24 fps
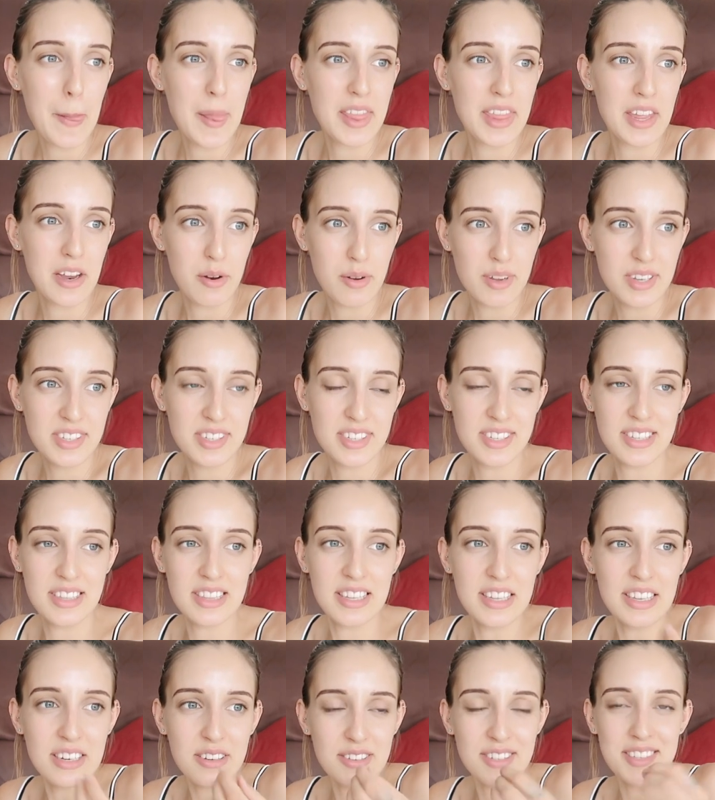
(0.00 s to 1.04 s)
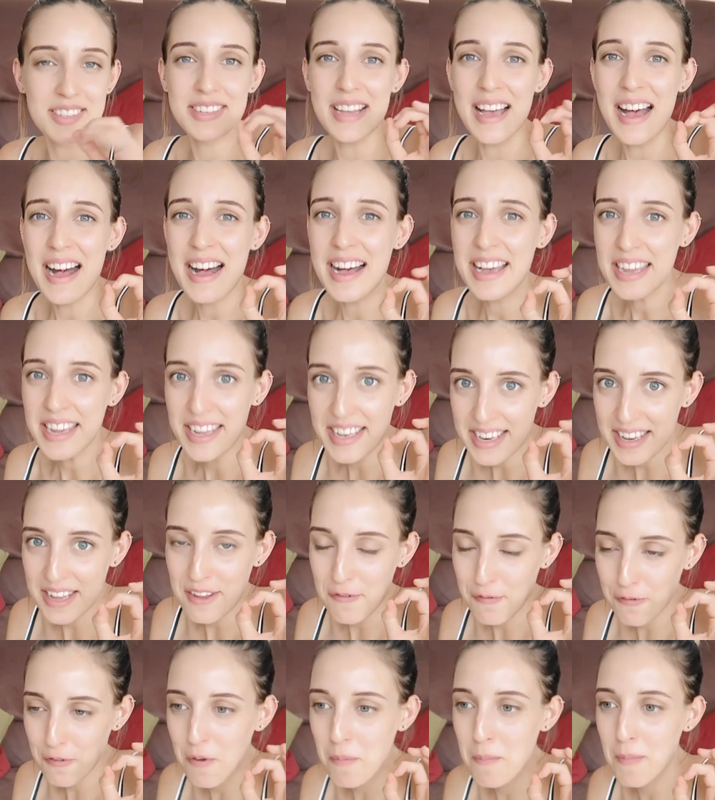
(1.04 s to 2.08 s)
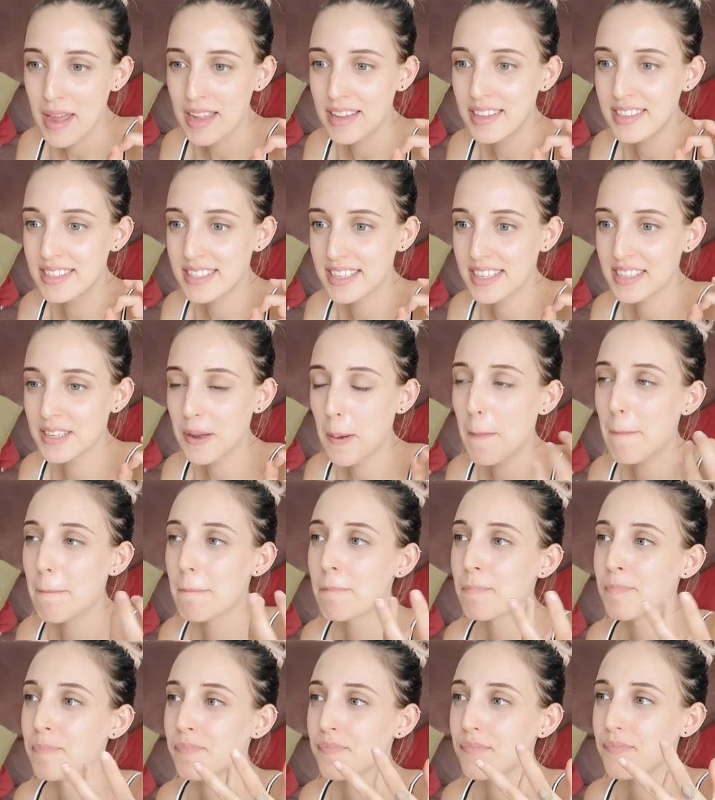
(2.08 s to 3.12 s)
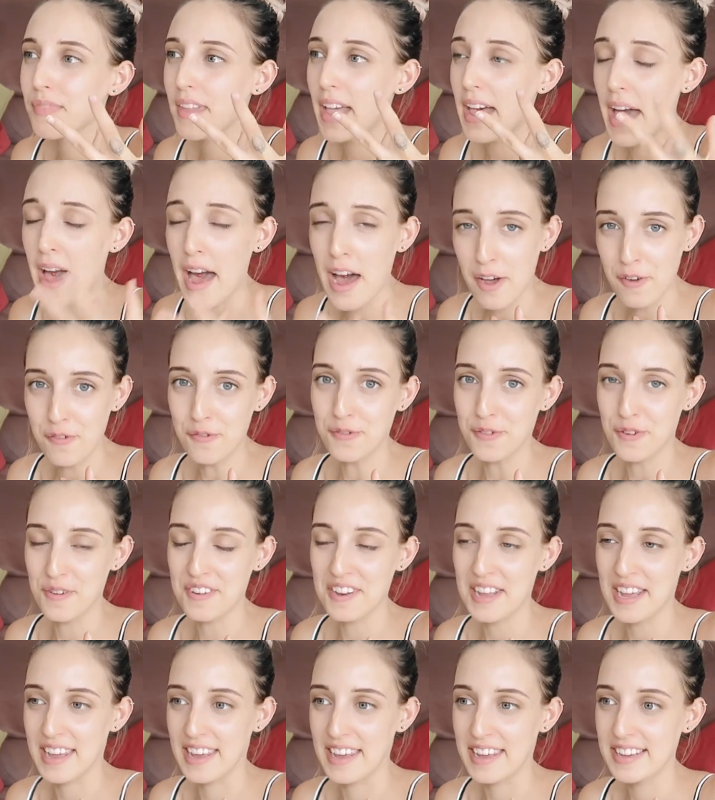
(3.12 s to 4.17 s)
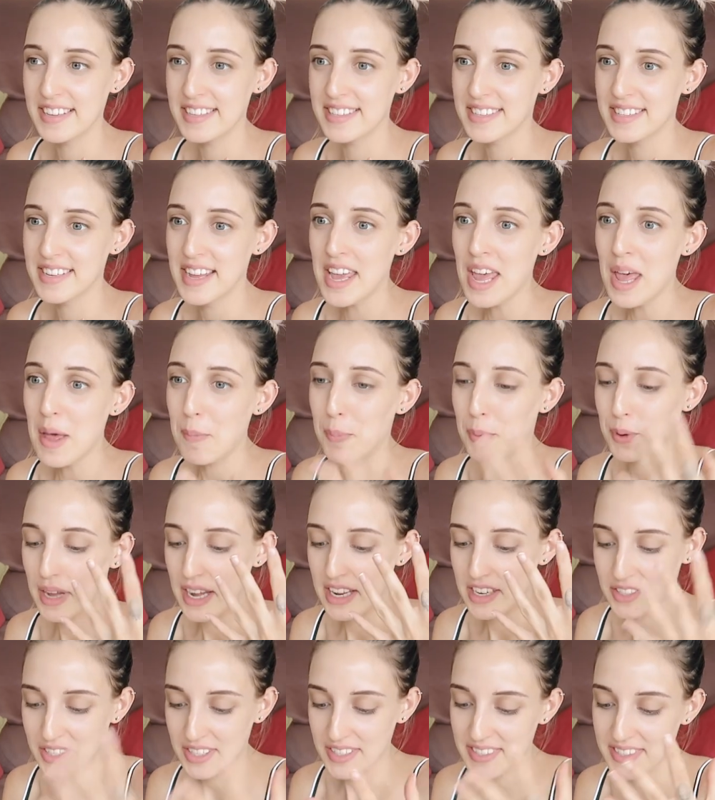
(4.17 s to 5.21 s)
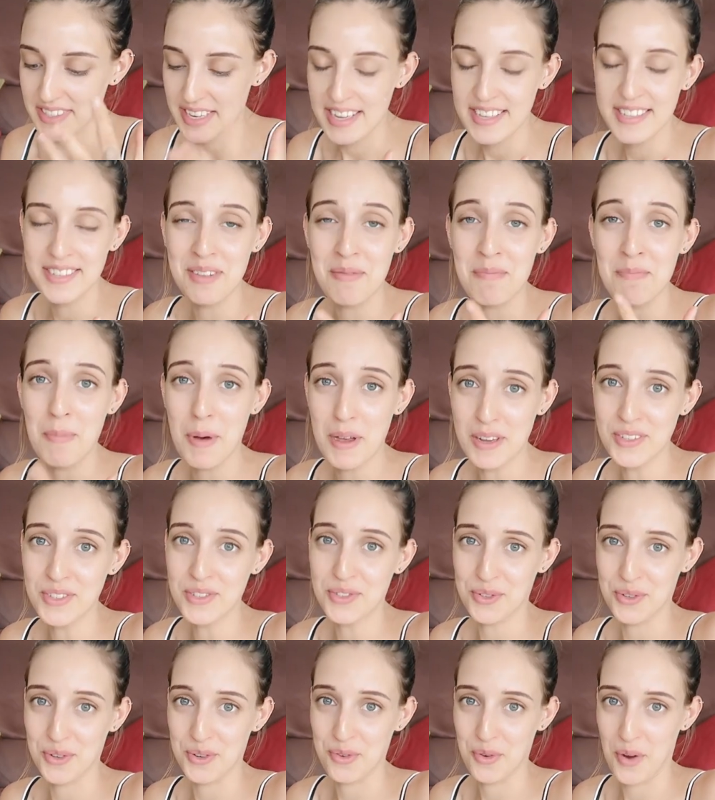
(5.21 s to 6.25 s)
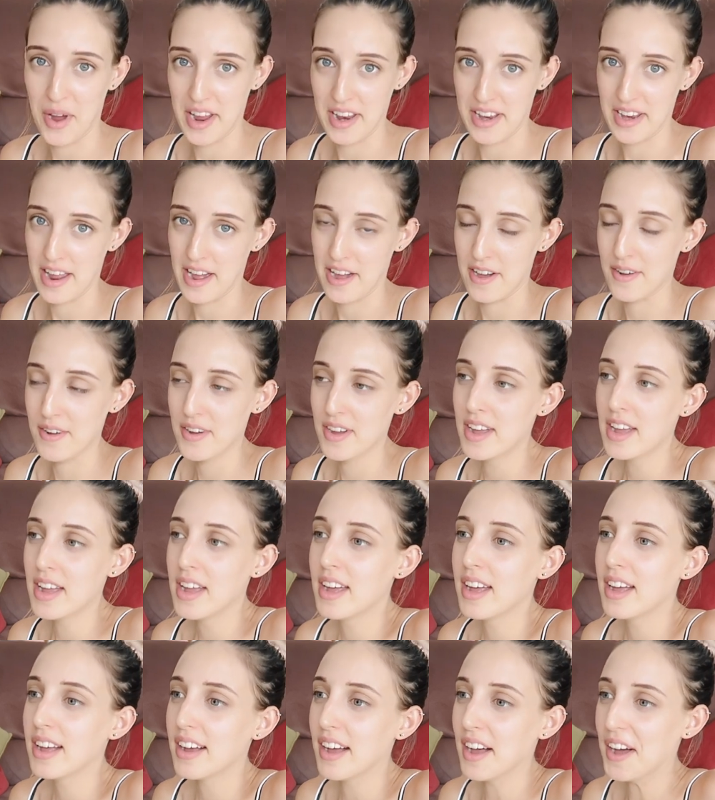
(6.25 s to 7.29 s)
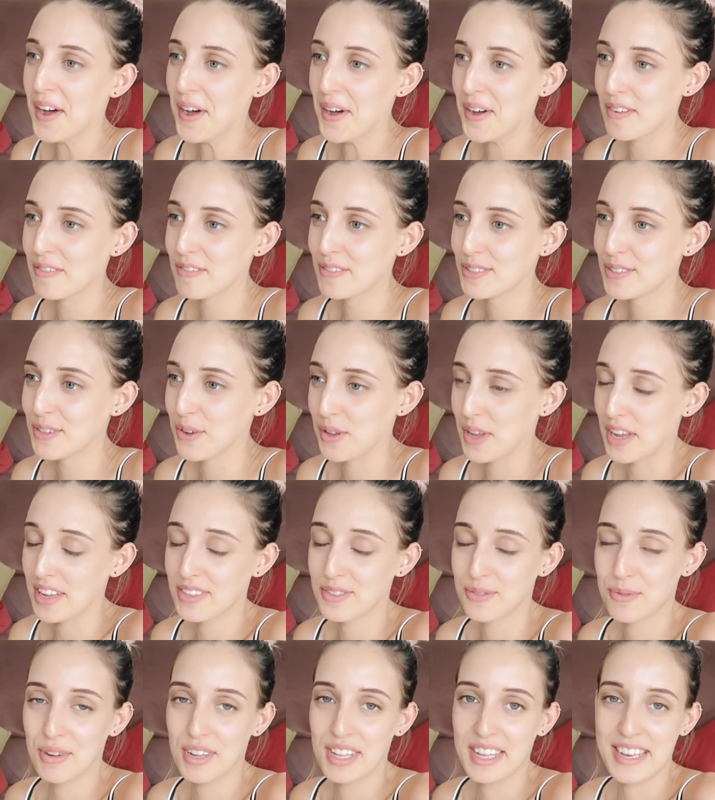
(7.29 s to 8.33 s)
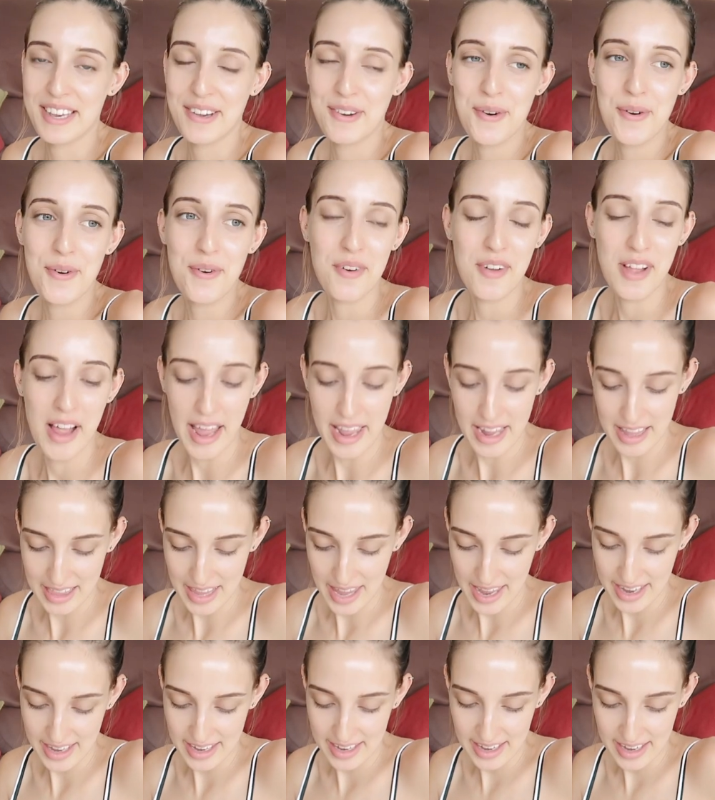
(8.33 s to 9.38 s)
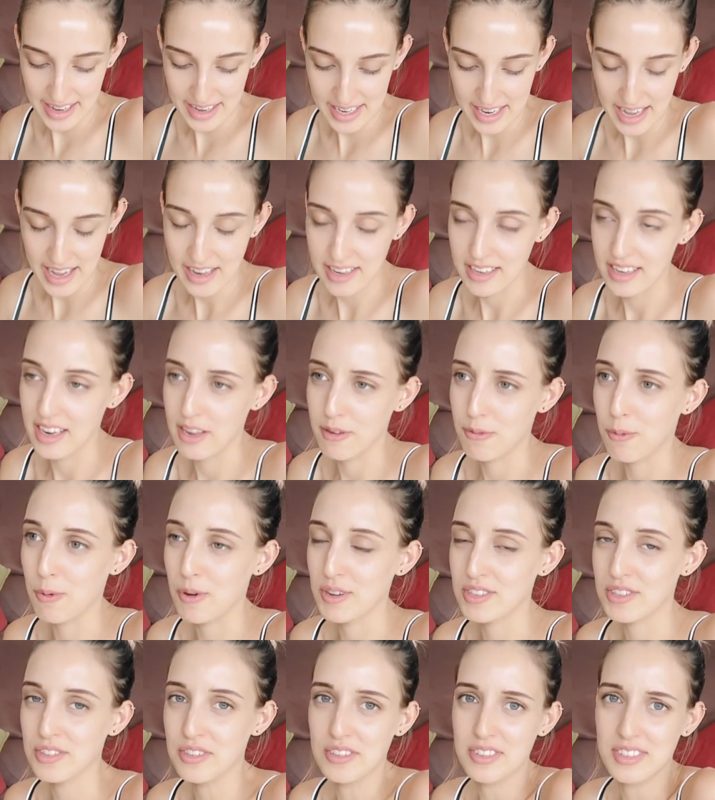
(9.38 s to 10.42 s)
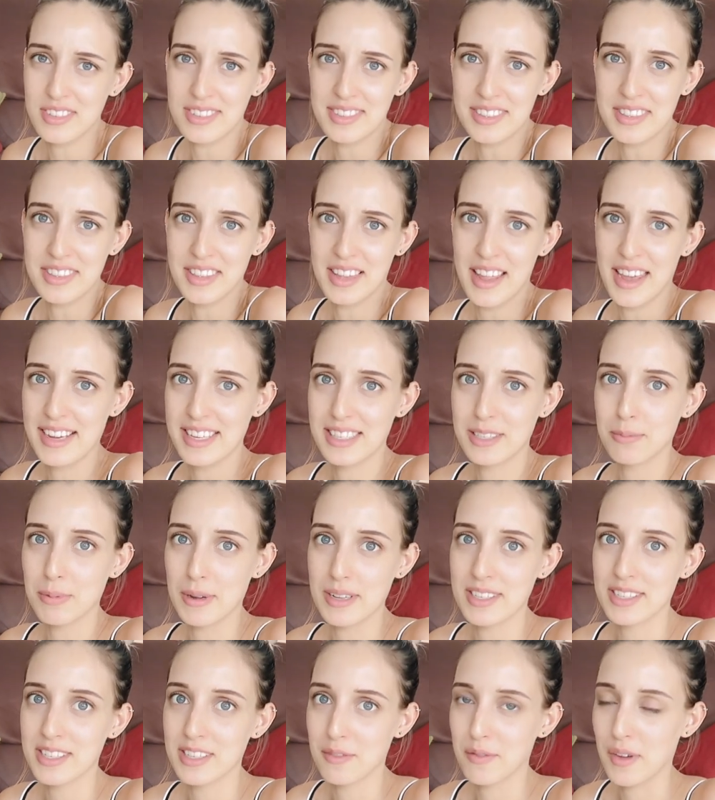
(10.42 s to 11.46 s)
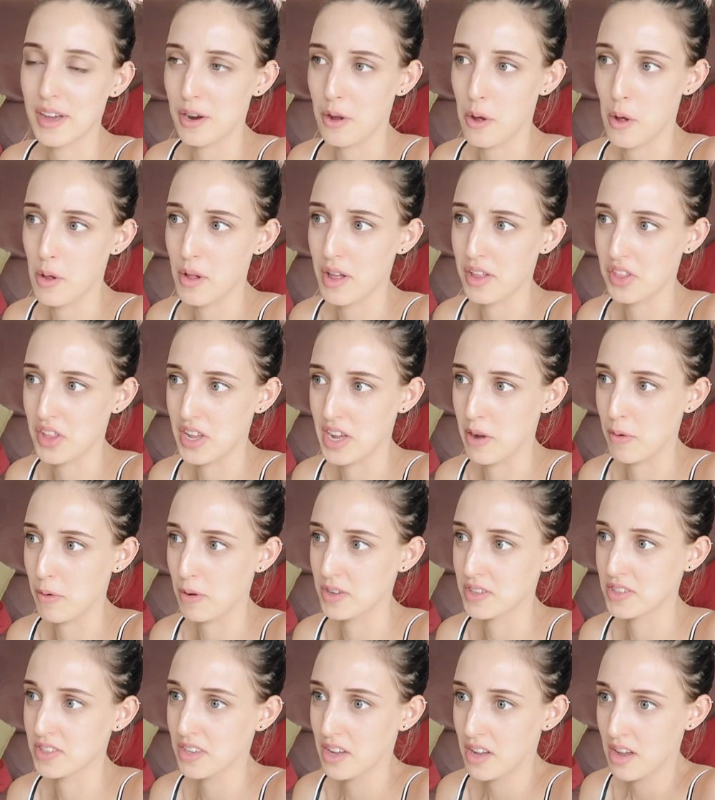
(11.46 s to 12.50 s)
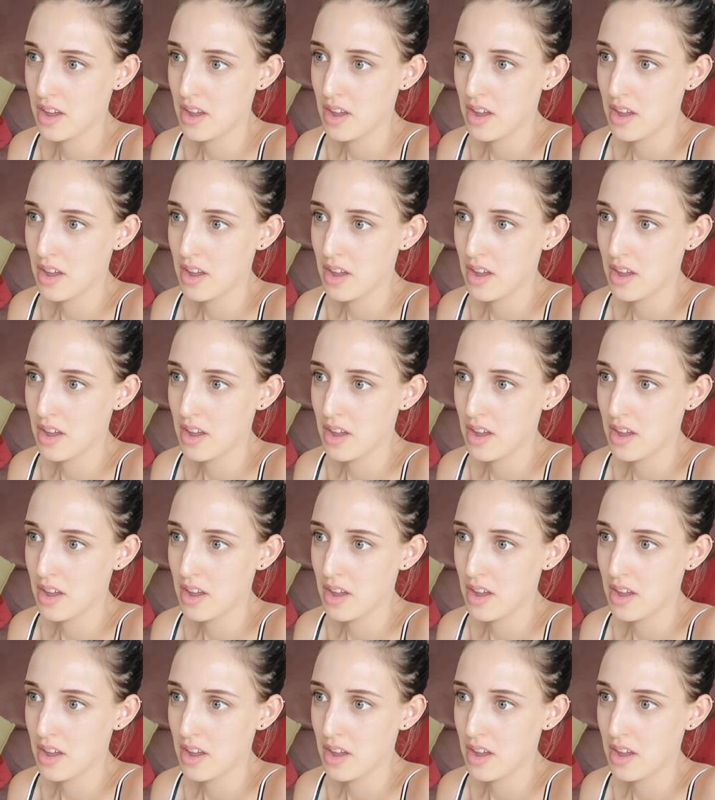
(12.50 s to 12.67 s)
there is this little tiny fermented aftertaste, but I just taste the mustard right now. Um, so that's really cool. I like it and it wasn't expensive at all. I think it was